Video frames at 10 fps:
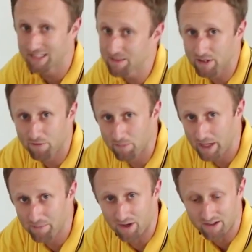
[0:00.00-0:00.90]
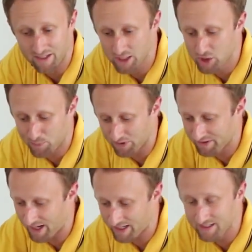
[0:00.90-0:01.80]
steaming for bed bugs. 1 inch per
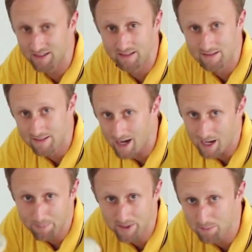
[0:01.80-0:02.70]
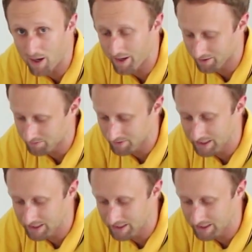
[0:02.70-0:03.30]
second, top to bottom.